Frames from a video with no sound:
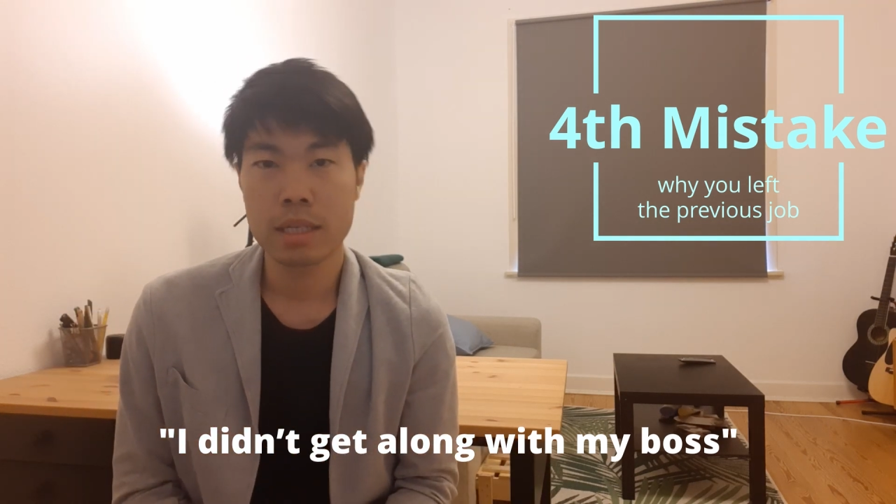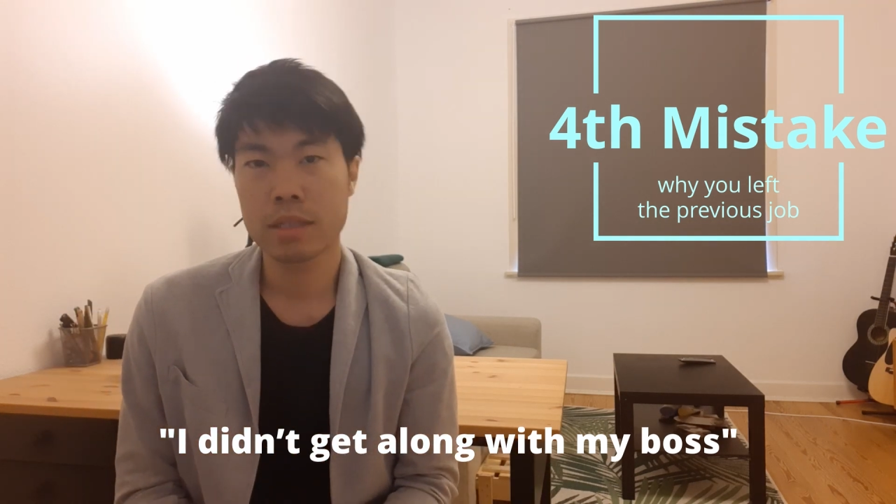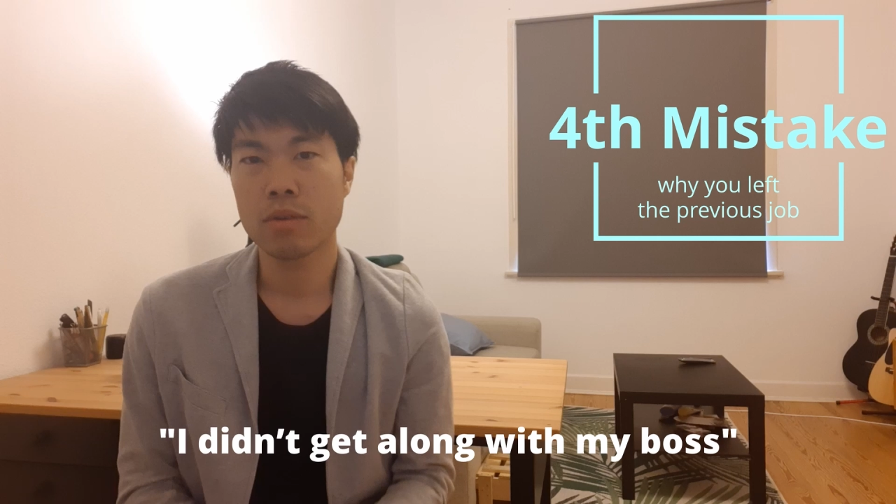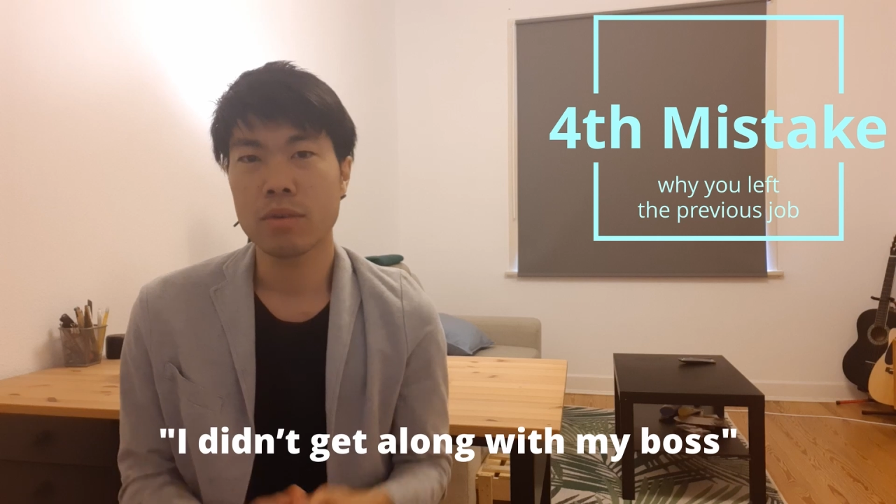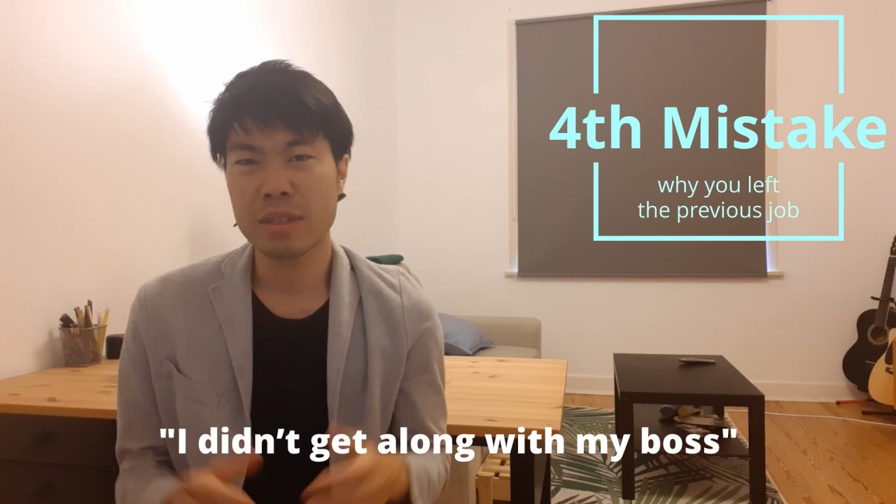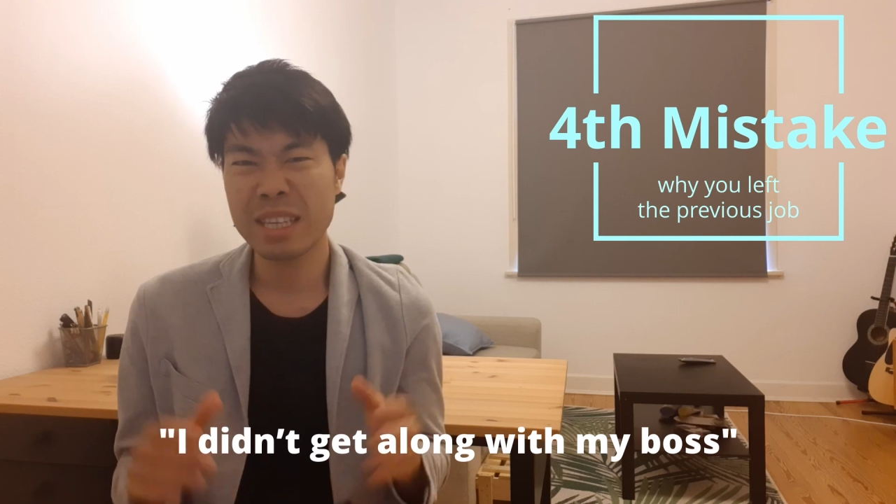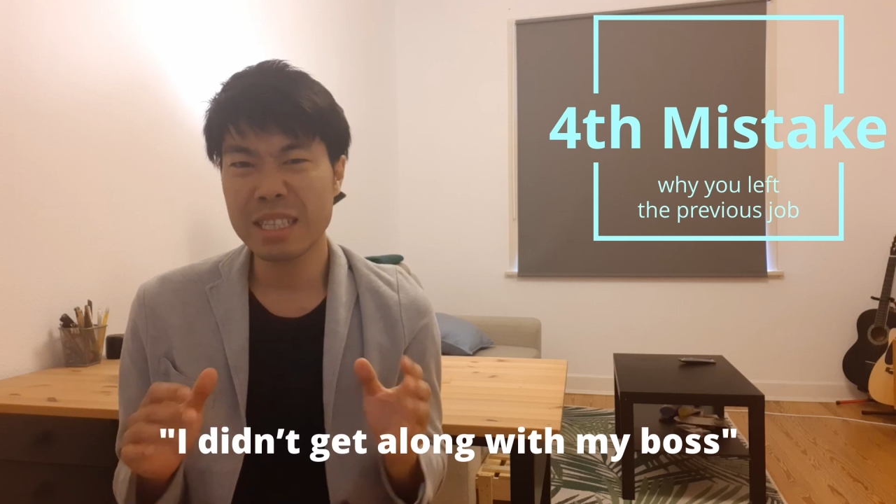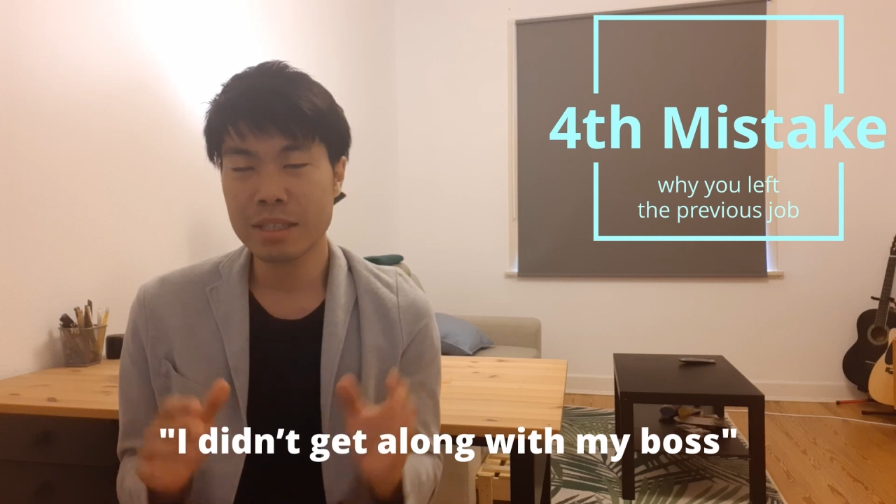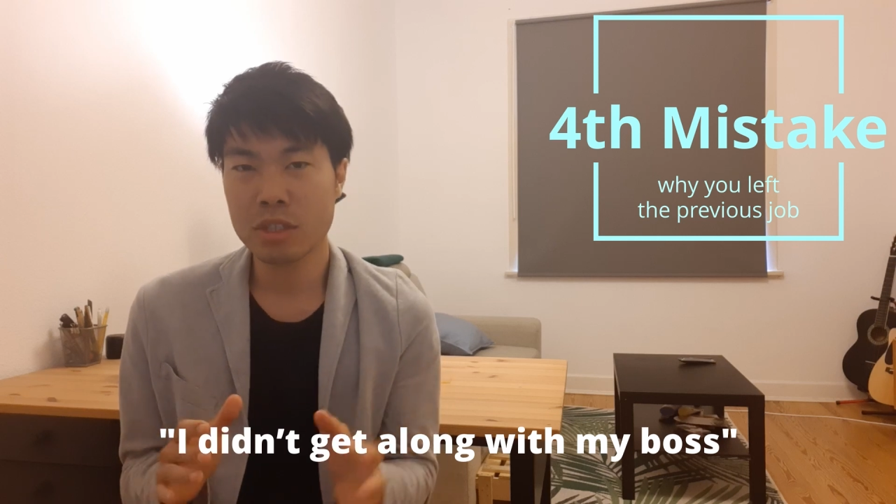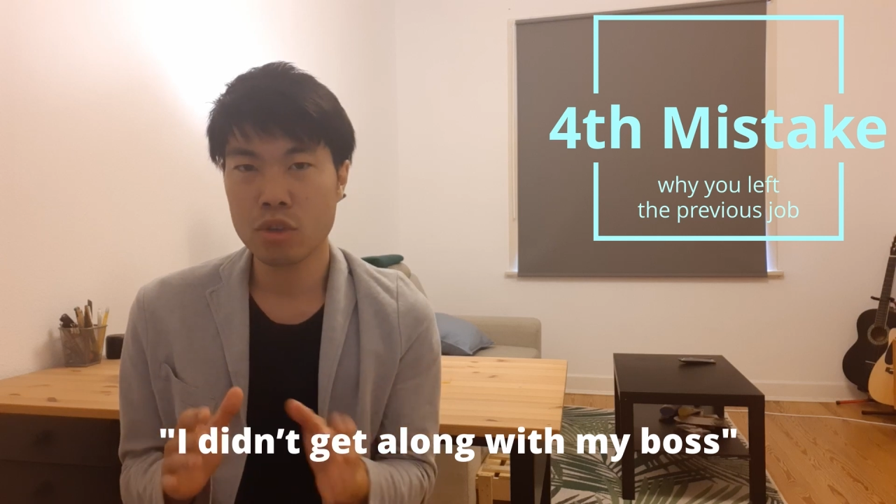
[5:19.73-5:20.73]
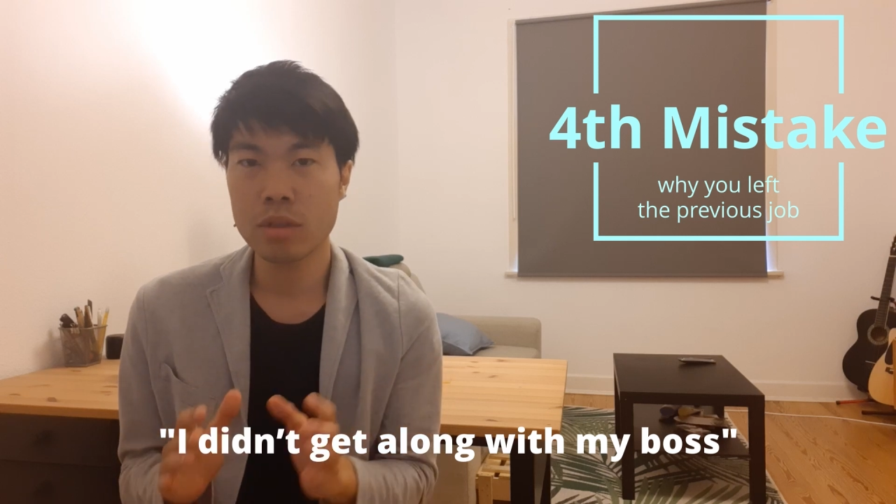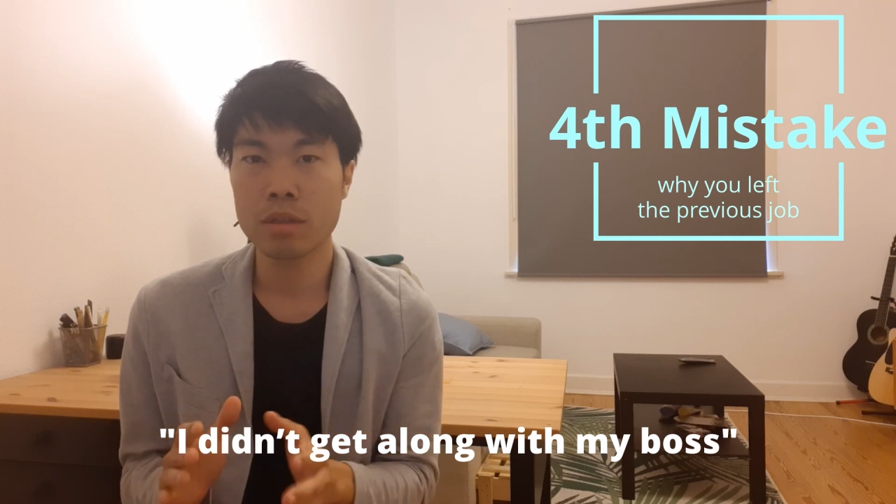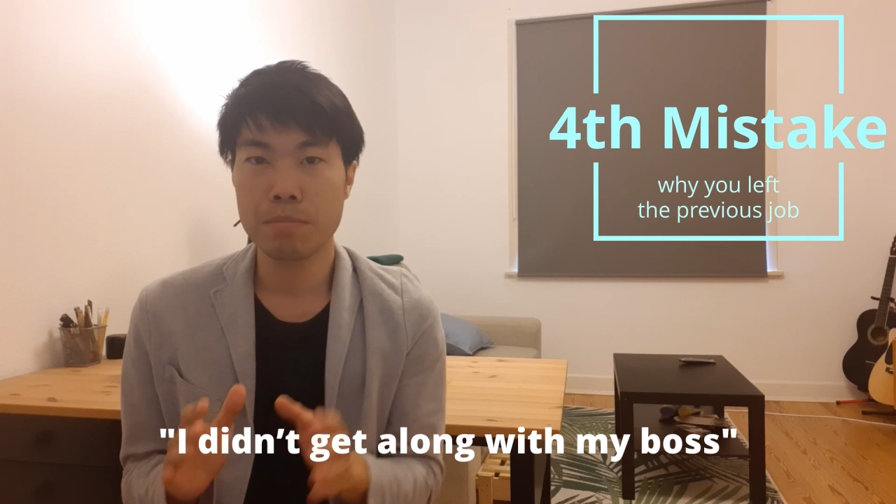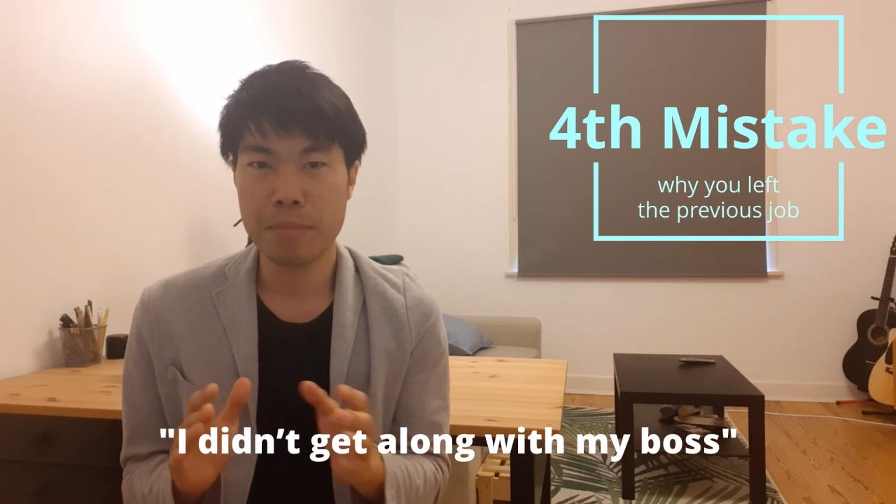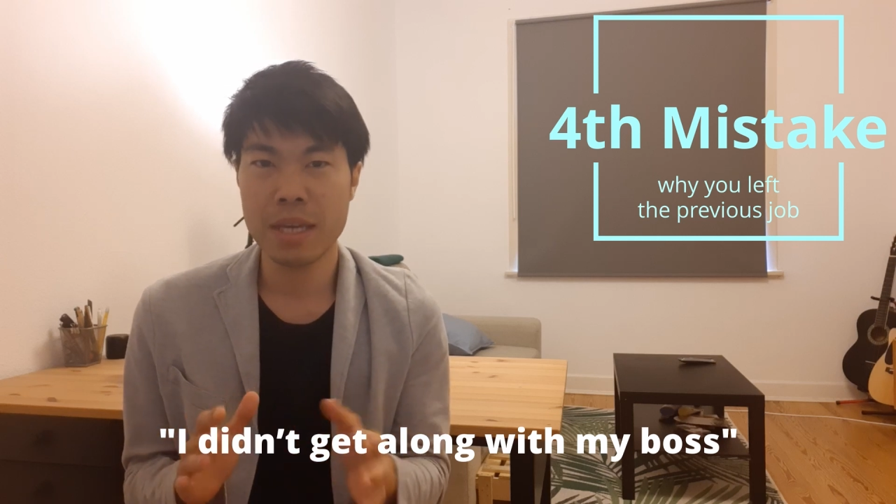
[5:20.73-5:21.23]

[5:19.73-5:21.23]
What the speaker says: So this shouldn't